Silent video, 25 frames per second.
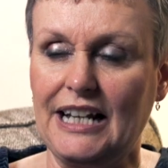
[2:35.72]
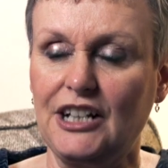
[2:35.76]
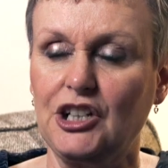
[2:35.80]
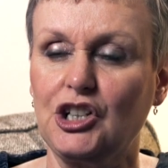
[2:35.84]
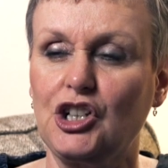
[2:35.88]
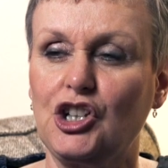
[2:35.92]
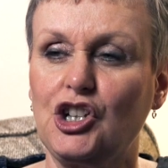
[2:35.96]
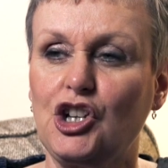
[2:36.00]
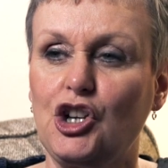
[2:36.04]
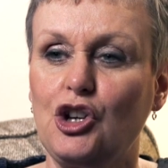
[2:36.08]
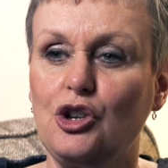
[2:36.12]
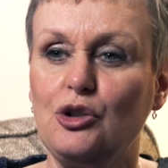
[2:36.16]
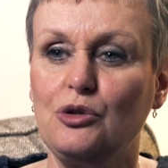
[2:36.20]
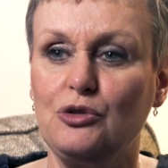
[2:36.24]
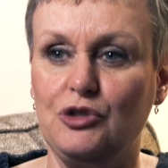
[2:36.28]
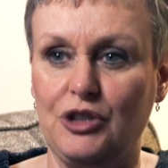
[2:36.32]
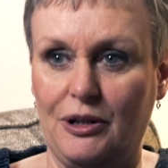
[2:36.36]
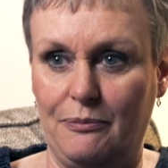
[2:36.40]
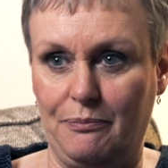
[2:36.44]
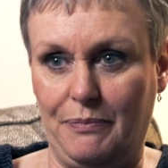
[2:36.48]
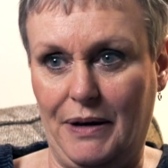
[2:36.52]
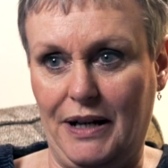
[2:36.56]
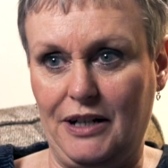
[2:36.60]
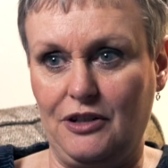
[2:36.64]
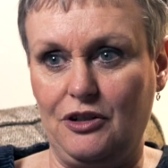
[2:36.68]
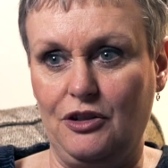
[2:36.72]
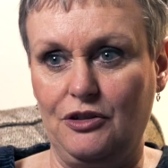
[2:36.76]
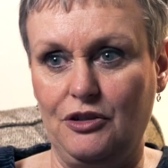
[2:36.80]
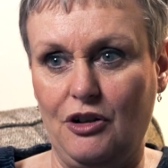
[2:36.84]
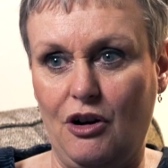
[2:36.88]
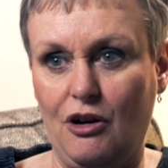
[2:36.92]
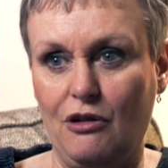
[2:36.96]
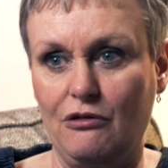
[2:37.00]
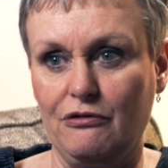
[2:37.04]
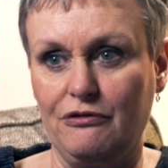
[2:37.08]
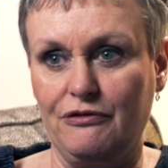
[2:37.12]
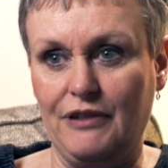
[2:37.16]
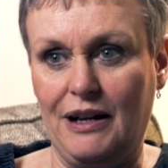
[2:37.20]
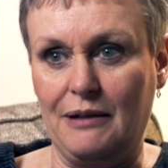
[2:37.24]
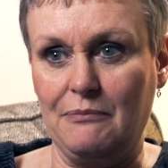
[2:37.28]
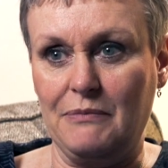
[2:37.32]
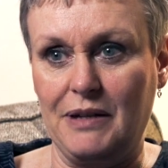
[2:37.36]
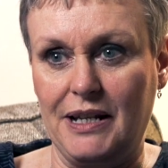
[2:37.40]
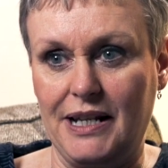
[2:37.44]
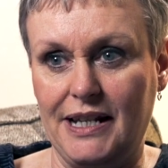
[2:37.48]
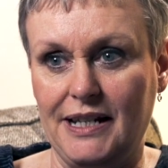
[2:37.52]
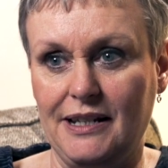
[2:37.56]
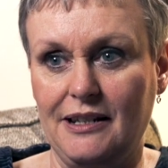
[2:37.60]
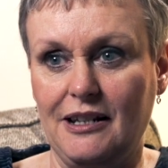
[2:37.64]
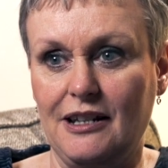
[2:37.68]
Had a huge impact on the whole
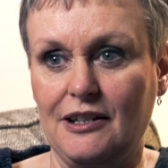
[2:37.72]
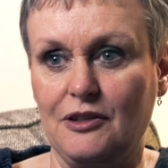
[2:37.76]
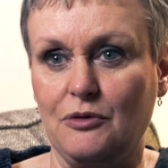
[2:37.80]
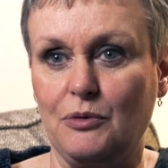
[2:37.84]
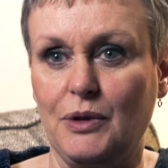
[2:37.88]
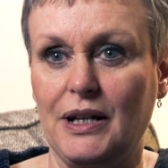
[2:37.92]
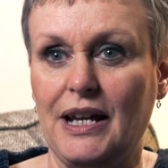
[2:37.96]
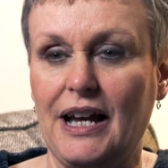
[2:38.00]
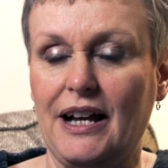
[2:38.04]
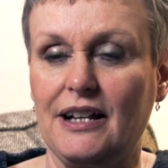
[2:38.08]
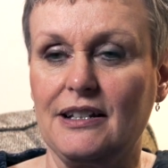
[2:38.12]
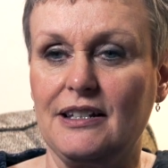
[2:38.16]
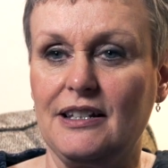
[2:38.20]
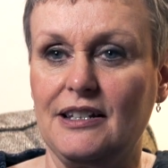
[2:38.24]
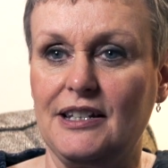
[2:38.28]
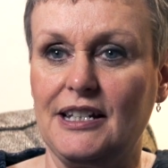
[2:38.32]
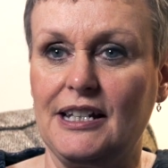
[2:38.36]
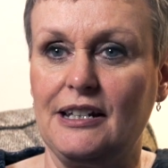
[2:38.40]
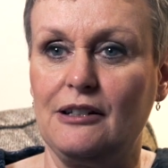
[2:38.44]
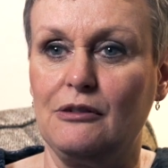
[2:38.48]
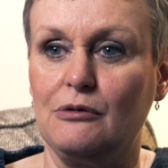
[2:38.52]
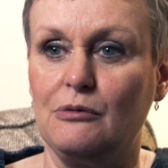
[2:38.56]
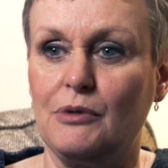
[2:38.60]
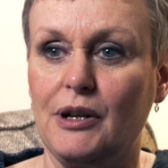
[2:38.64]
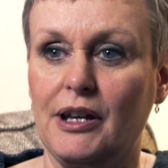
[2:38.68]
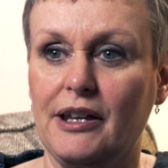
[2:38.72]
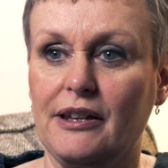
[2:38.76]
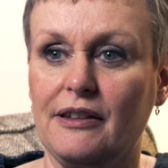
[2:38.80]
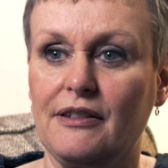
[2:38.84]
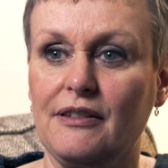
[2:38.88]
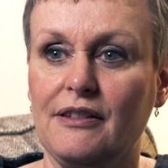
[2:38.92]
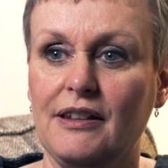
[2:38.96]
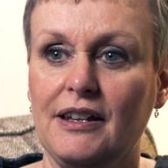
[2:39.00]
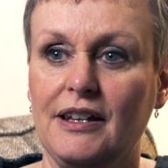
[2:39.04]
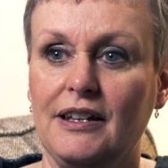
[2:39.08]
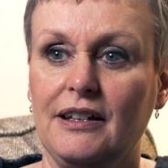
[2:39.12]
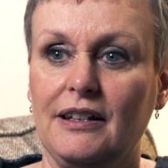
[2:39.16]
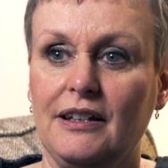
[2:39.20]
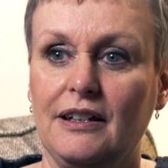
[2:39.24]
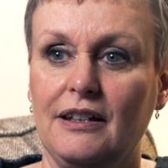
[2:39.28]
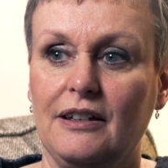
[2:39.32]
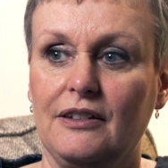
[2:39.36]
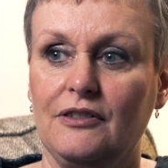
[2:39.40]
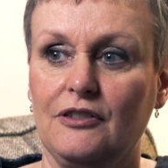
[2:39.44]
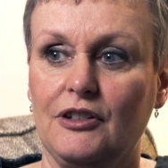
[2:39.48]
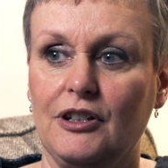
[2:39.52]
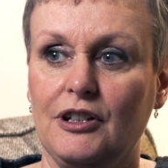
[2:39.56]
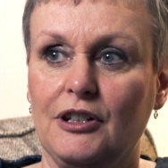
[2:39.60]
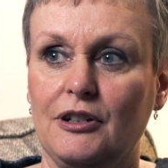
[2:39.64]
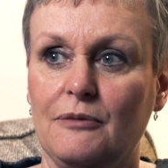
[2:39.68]
family because we had to deal with
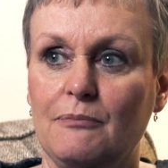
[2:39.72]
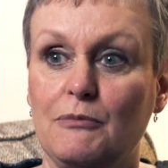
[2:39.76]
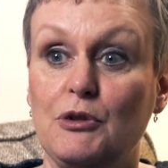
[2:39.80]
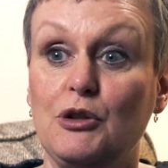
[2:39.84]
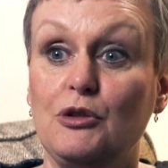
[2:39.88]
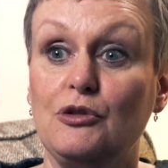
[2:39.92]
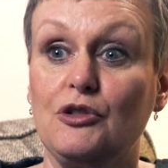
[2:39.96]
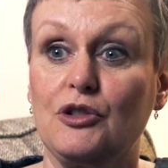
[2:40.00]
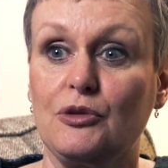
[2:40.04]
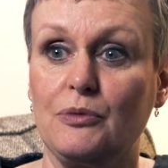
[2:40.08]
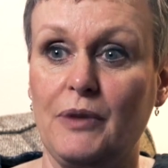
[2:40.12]
the mood